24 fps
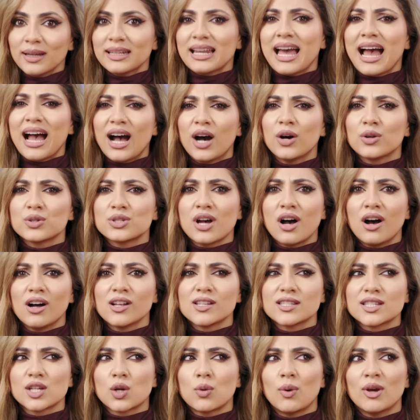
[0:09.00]
and how to
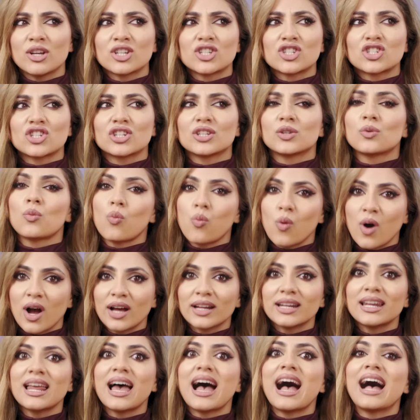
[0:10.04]
answer question
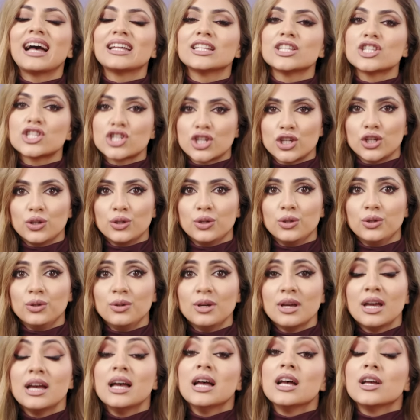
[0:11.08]
1 and 2,
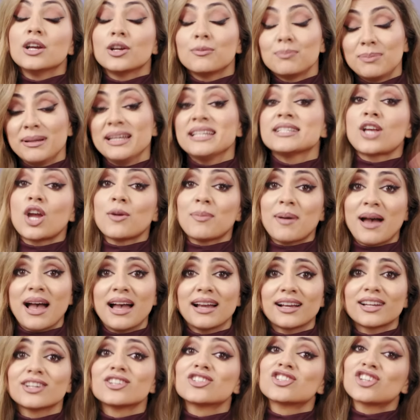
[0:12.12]
please go
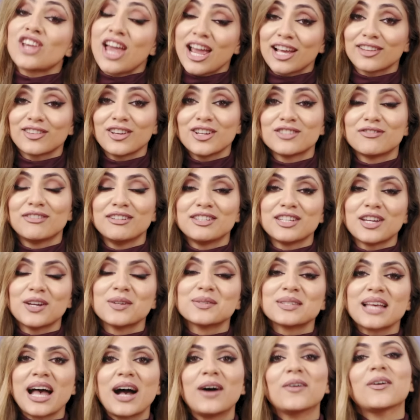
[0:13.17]
back, check those
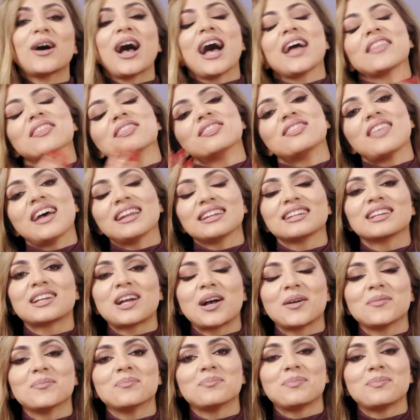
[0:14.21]
videos out, and then come